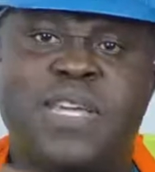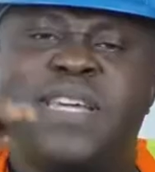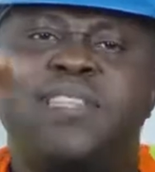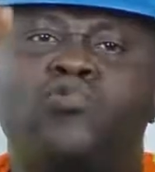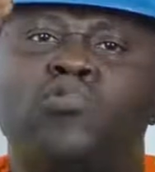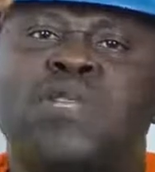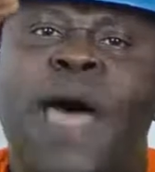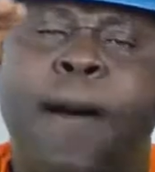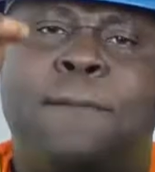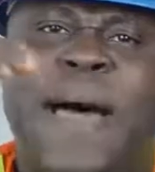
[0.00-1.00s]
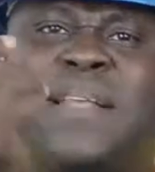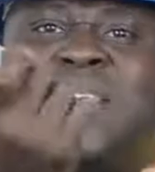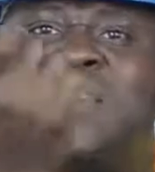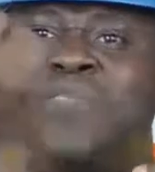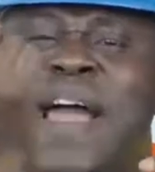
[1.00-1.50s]
is to tap
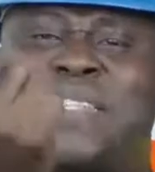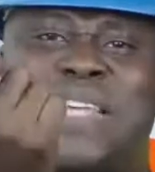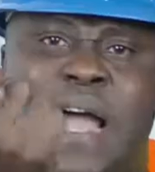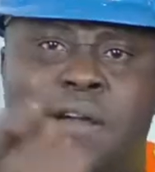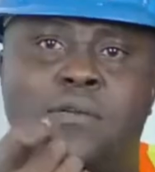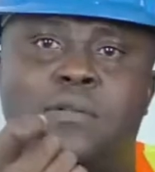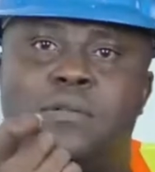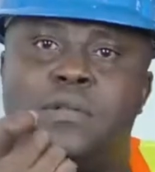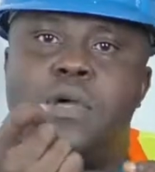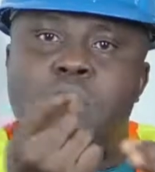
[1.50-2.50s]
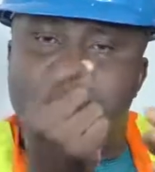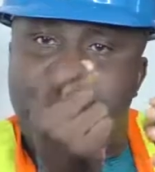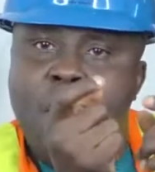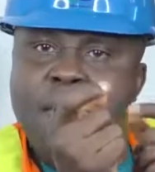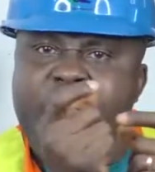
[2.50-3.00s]
at a right angle
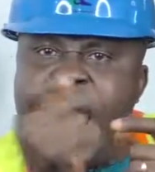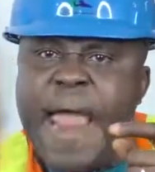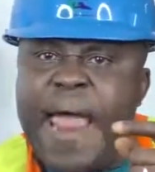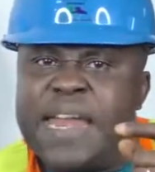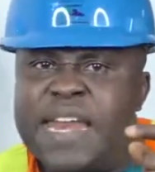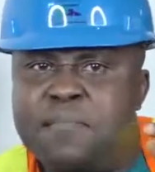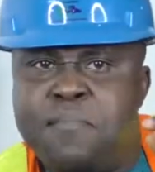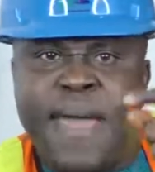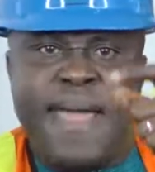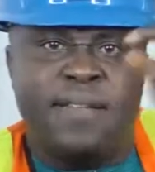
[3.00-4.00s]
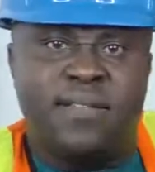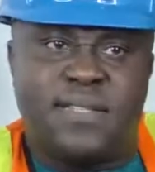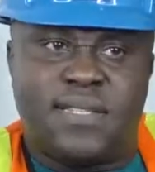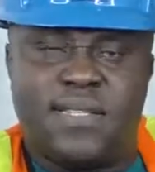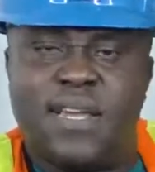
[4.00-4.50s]
from any
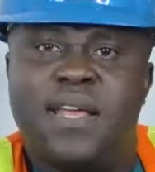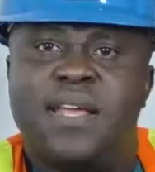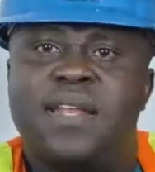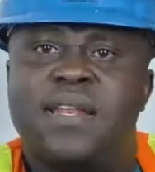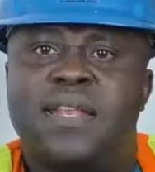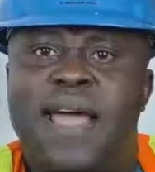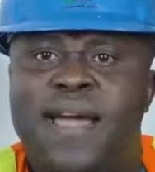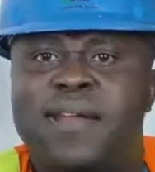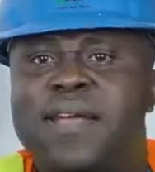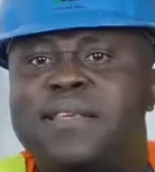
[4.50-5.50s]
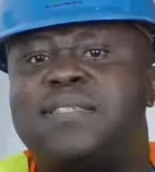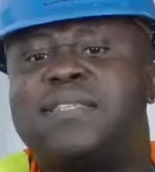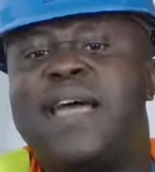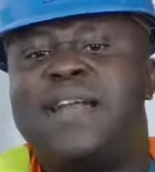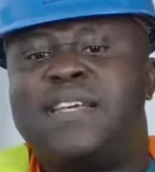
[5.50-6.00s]
mains, then
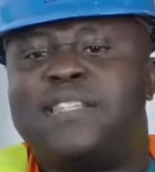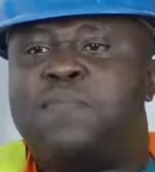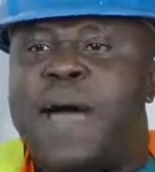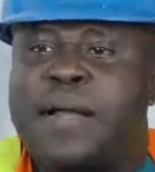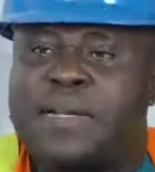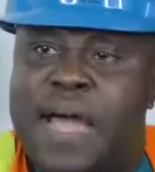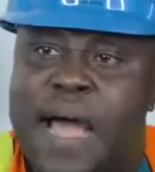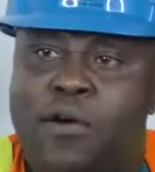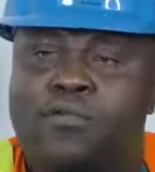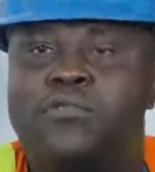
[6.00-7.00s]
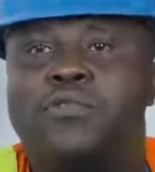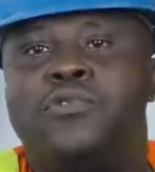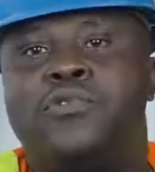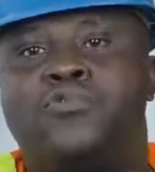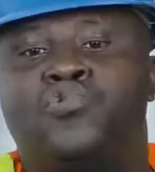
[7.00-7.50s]
send it back down
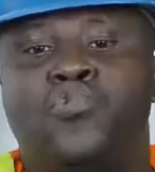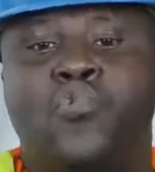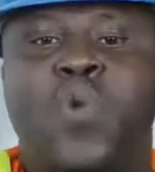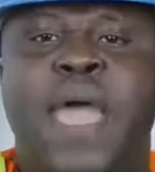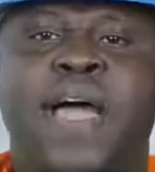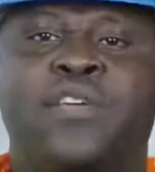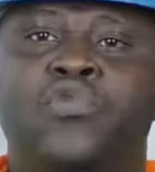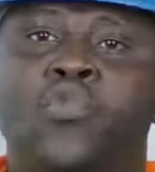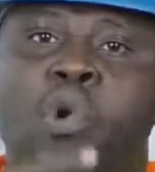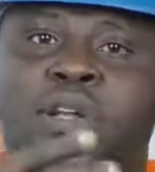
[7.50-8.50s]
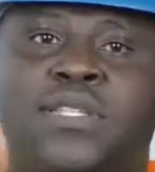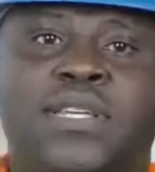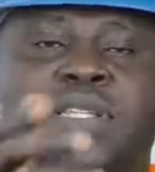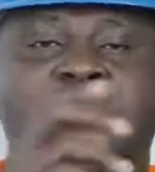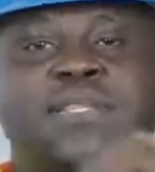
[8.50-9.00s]
to where you want
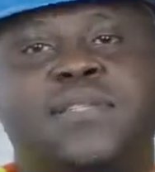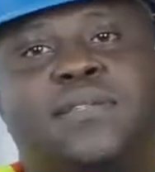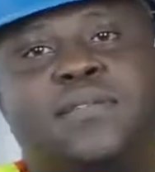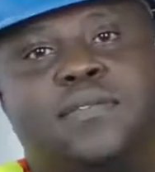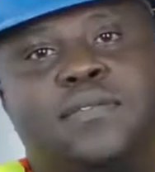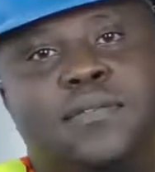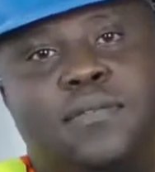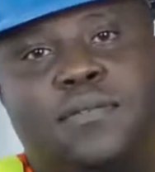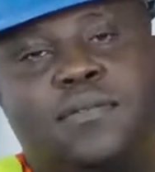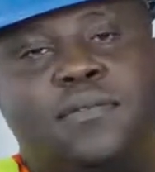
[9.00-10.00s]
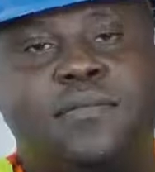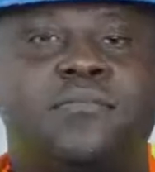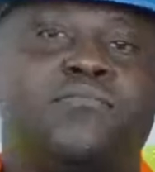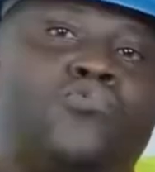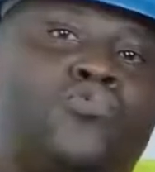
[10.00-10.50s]
it
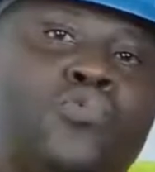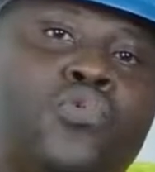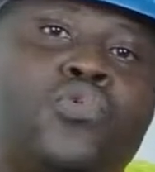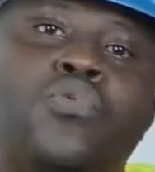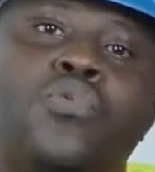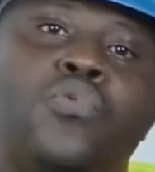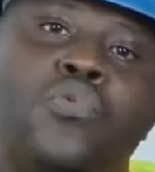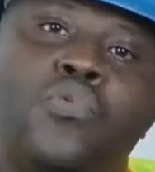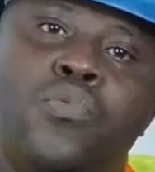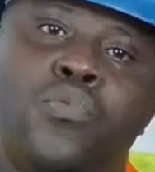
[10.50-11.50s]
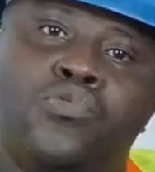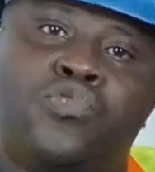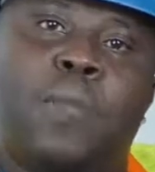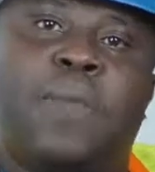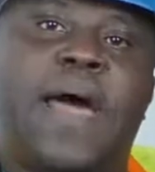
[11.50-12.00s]
to
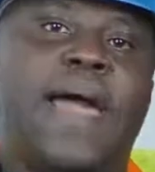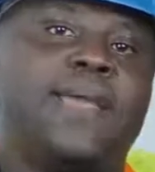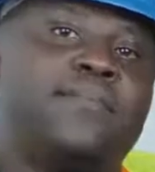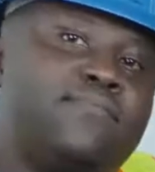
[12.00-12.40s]
supply.